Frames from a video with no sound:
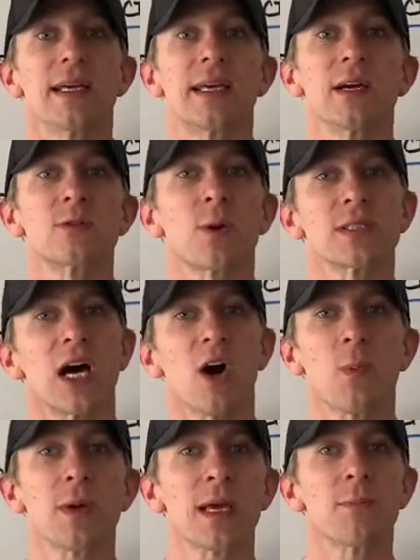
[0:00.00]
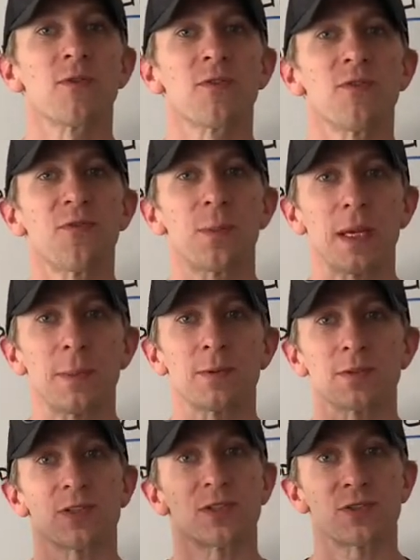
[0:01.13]
geared towards helping improve
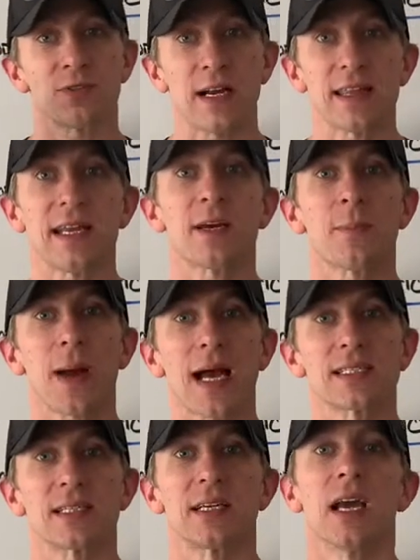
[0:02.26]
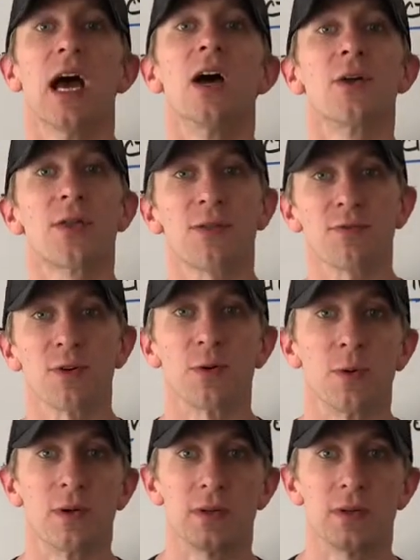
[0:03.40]
people's strength and capacity through